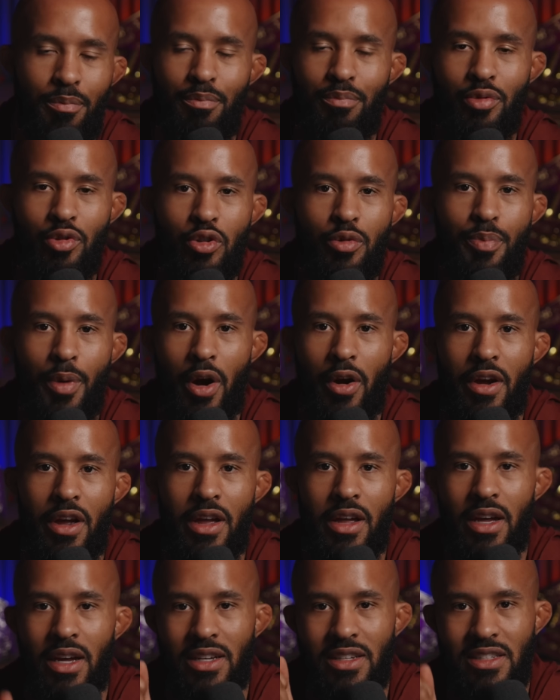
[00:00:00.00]

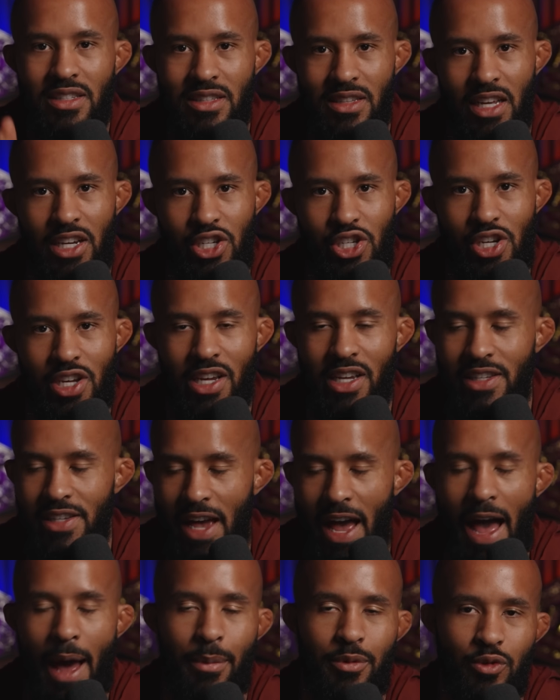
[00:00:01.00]
Blueberry Slushy. It's
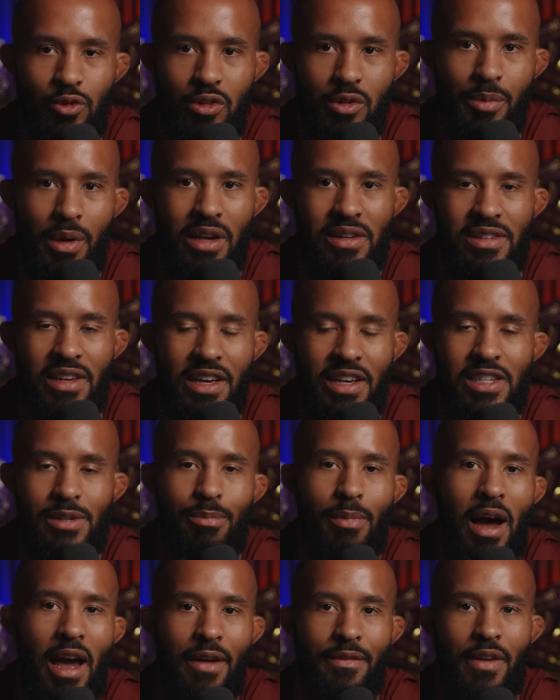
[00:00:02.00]
absolutely amazing. It's
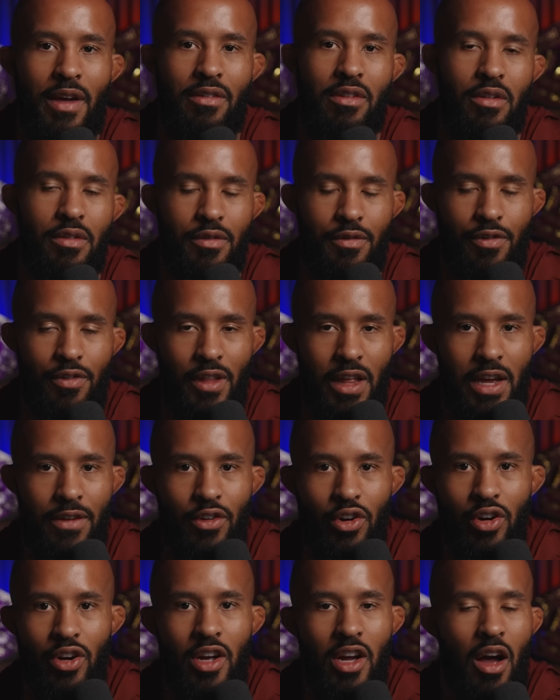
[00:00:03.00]
my favorite
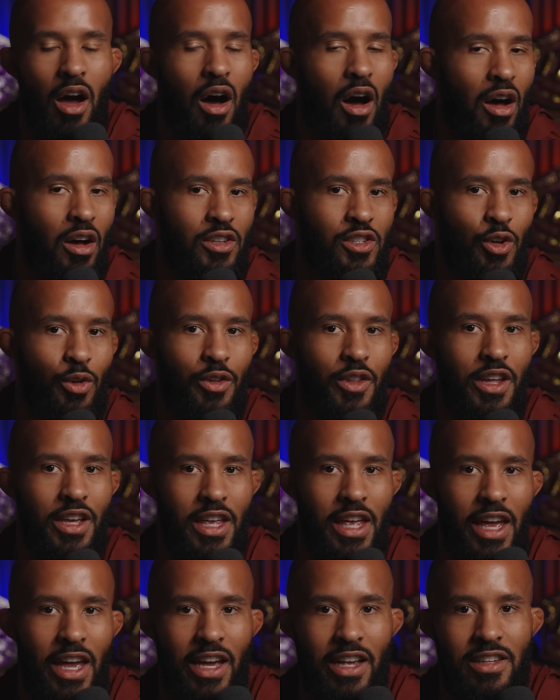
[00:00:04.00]
flavor, also in the
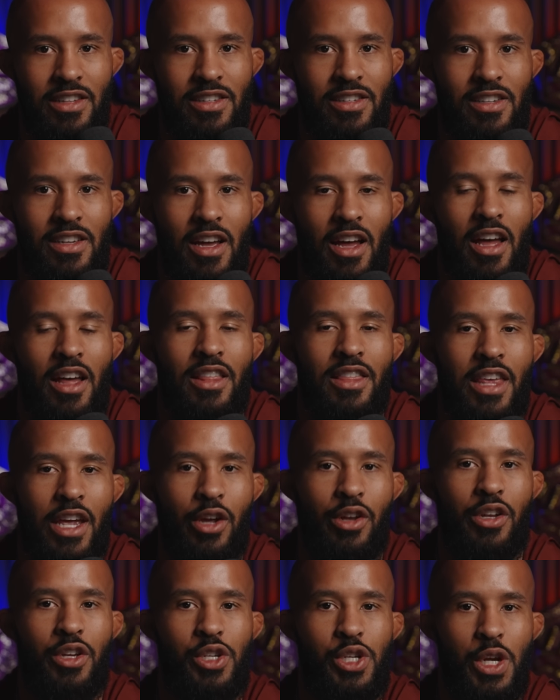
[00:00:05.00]
cans. Thank
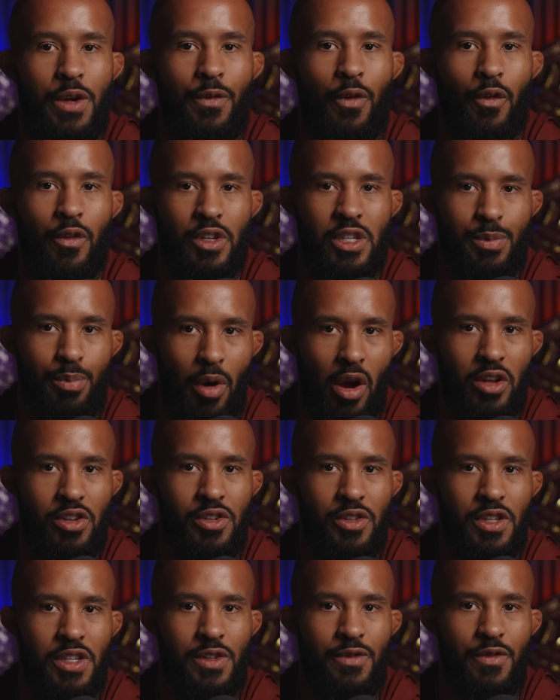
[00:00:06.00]
you to G Fuel for sponsoring this